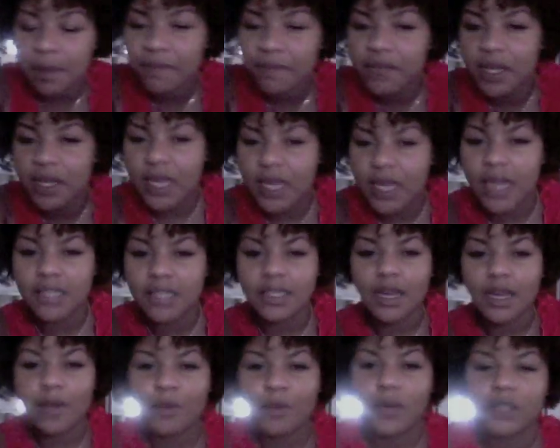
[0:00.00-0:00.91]
I forgot
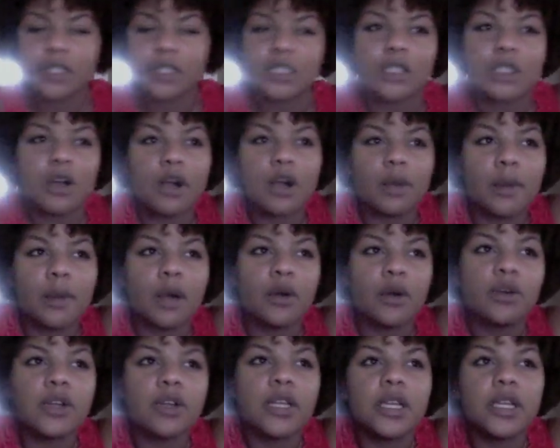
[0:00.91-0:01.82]
that I wanted to talk
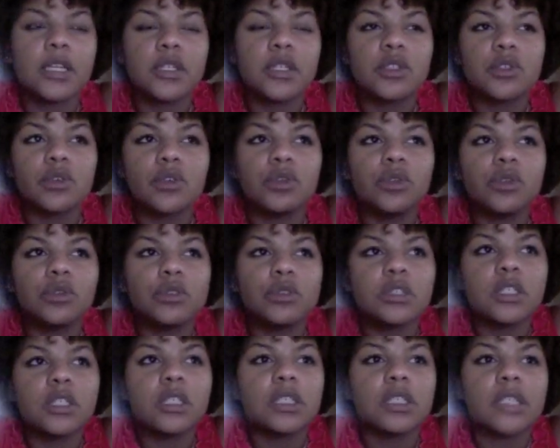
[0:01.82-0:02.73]
about. Okay,
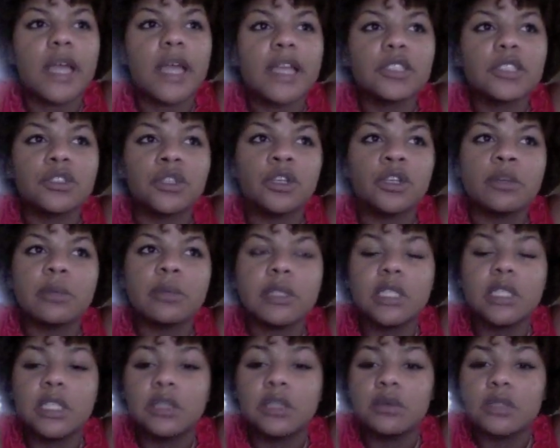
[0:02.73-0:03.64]
so the National
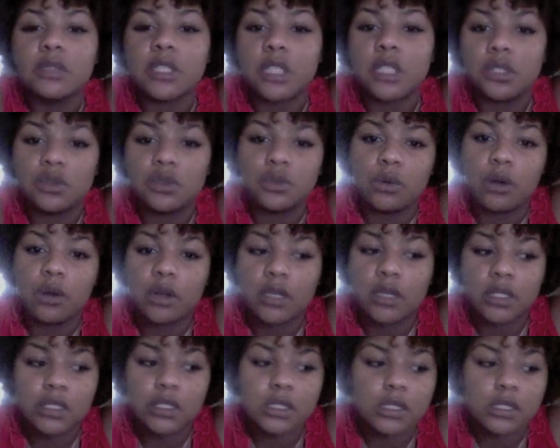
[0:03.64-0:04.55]
Urban League was in New
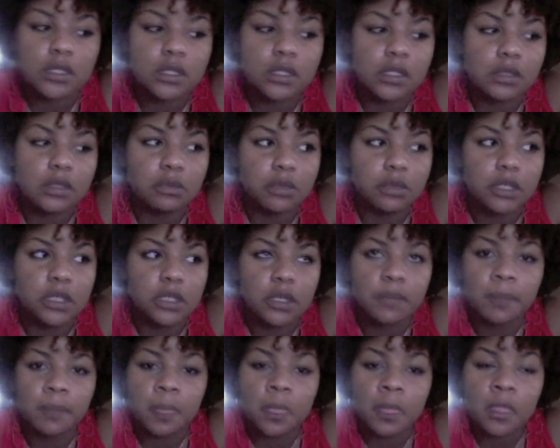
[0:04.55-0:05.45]
Orleans this
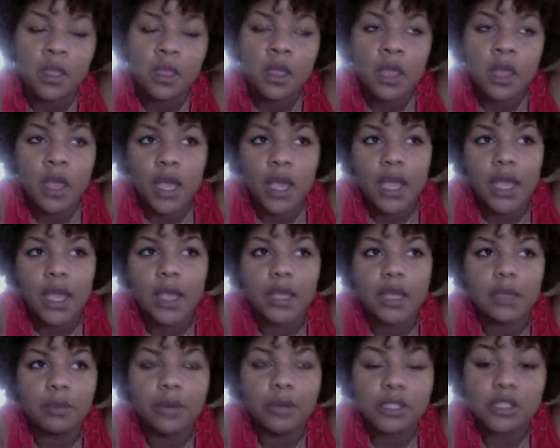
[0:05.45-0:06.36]
week,
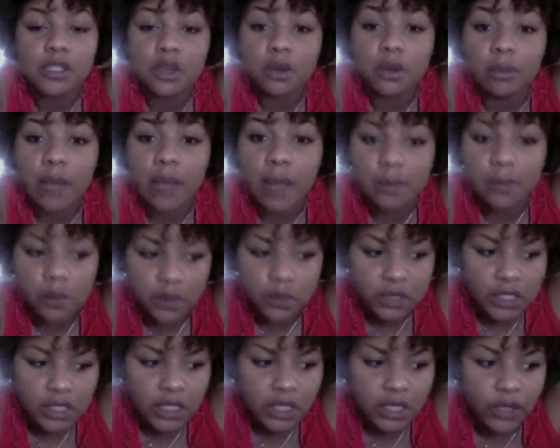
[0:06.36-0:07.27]
and President Obama
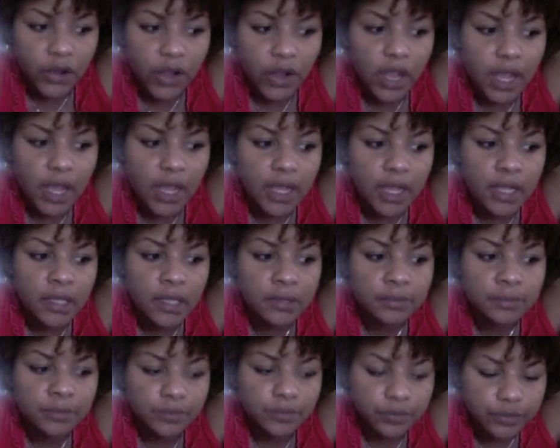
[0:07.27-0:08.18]
was here,
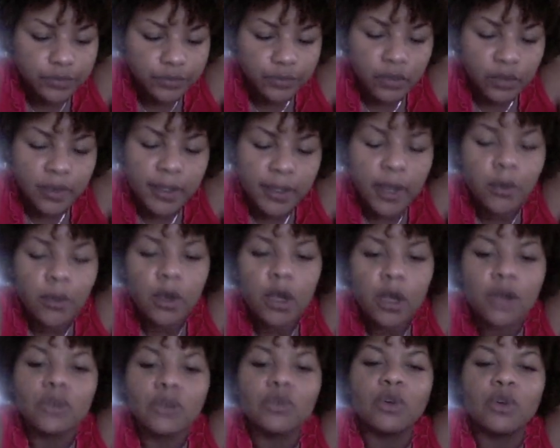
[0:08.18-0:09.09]
and there were
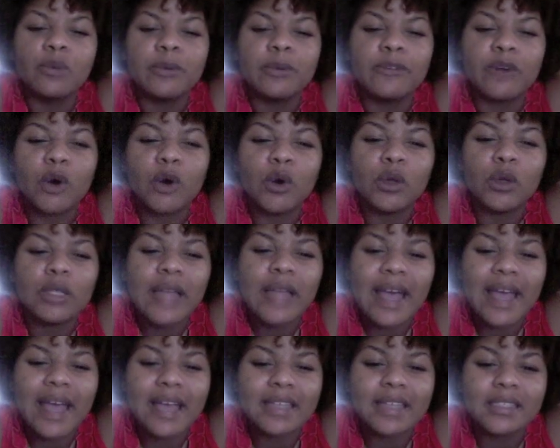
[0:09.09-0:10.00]
a group of old
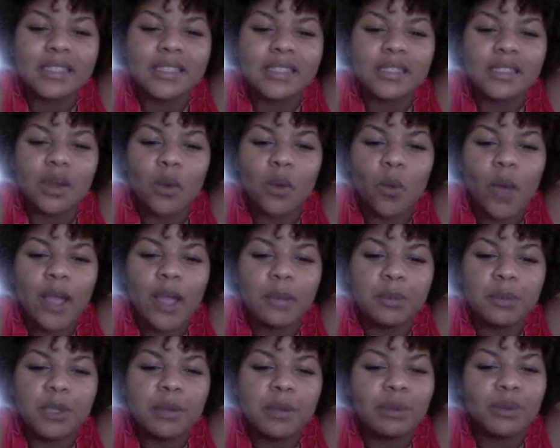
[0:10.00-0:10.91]
ass
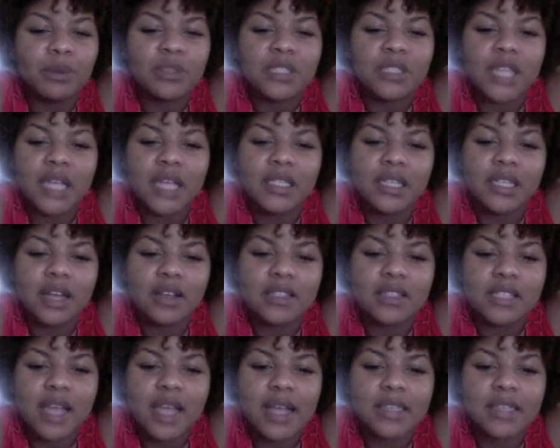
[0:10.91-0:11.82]
white people standing
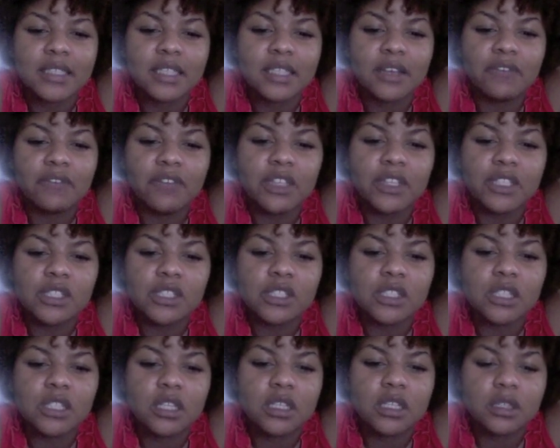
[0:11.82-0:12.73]
outside the
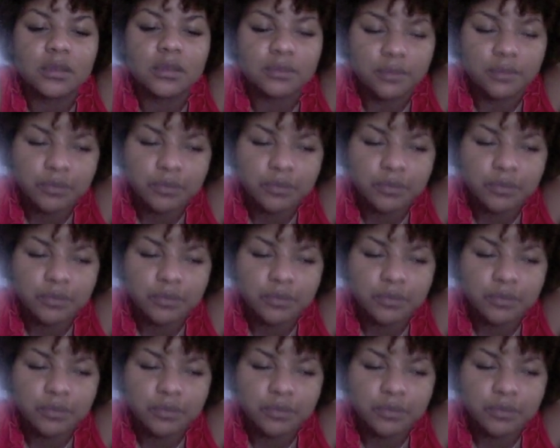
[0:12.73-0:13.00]
convention center